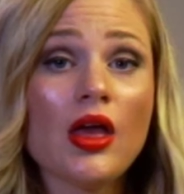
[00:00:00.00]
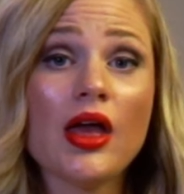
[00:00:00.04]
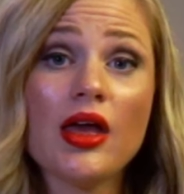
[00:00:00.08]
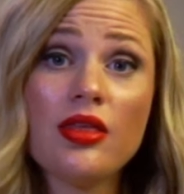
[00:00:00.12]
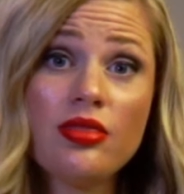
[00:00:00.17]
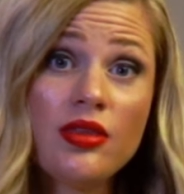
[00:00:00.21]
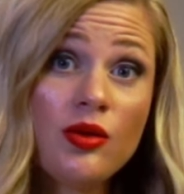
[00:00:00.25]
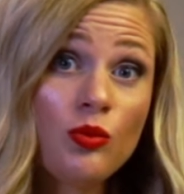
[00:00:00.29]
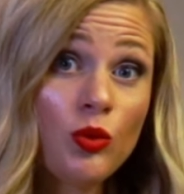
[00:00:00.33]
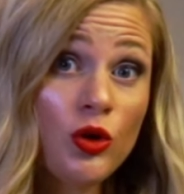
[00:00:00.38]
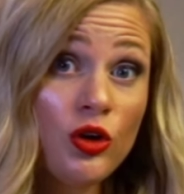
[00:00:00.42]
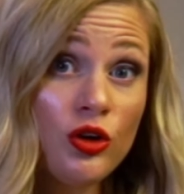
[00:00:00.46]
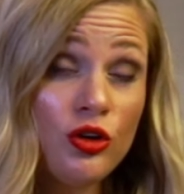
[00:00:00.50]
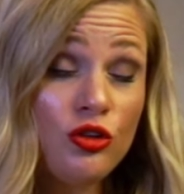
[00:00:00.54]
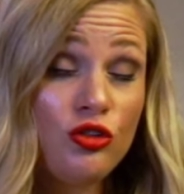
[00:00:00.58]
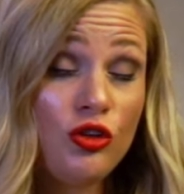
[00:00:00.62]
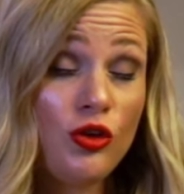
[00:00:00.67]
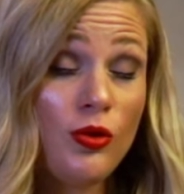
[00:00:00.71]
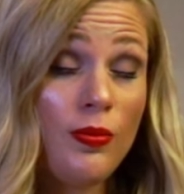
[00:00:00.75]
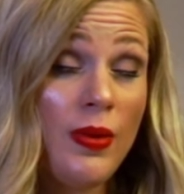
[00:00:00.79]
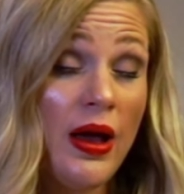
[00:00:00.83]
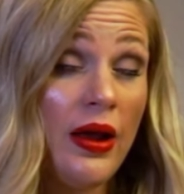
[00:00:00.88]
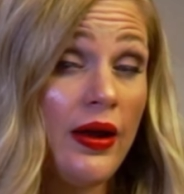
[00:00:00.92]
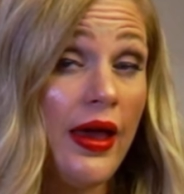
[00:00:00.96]
And then we're gonna
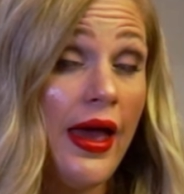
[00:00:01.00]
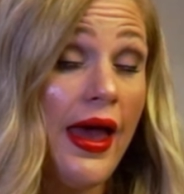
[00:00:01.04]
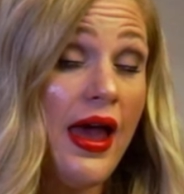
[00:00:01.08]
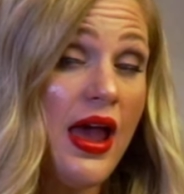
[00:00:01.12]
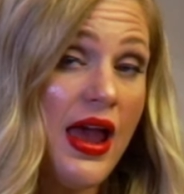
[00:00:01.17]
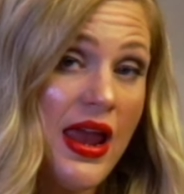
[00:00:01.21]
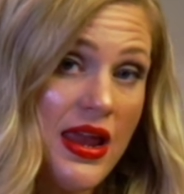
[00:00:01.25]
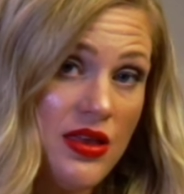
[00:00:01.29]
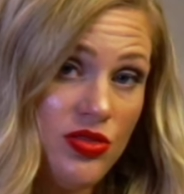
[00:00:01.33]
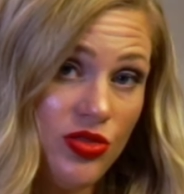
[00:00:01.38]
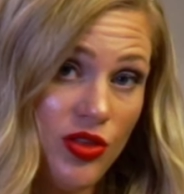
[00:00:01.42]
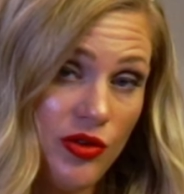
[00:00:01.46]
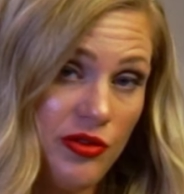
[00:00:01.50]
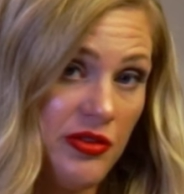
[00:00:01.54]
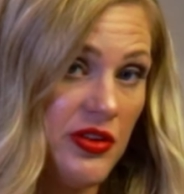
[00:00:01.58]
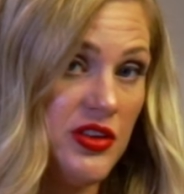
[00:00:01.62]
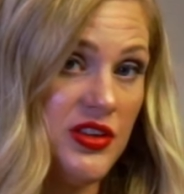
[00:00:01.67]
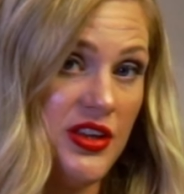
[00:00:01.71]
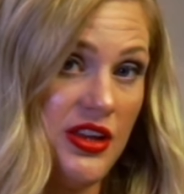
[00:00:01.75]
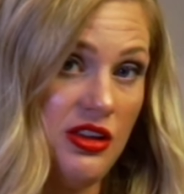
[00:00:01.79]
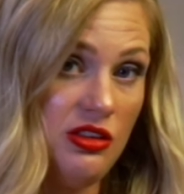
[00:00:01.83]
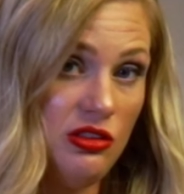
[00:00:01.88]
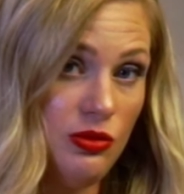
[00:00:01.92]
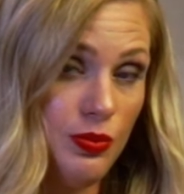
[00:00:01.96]
do about 1/8 of a
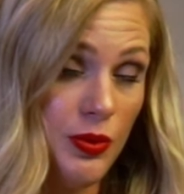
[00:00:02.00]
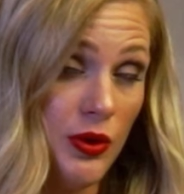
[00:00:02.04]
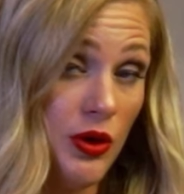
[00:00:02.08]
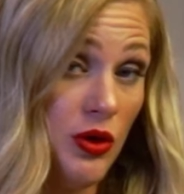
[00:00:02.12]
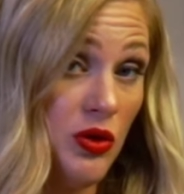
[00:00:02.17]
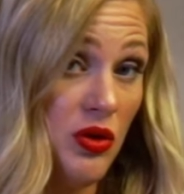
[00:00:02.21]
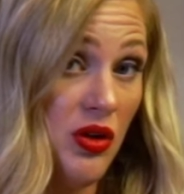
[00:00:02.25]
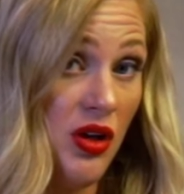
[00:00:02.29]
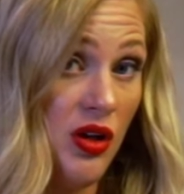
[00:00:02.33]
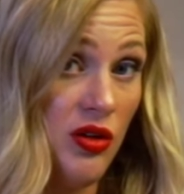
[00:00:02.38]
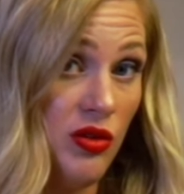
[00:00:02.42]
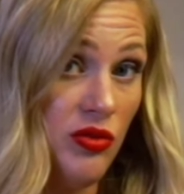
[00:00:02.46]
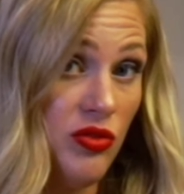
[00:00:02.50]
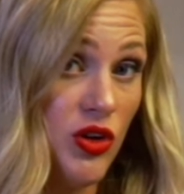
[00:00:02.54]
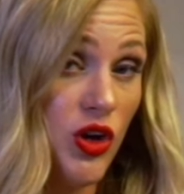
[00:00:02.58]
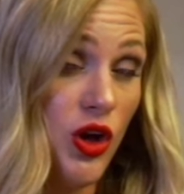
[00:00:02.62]
teaspoon of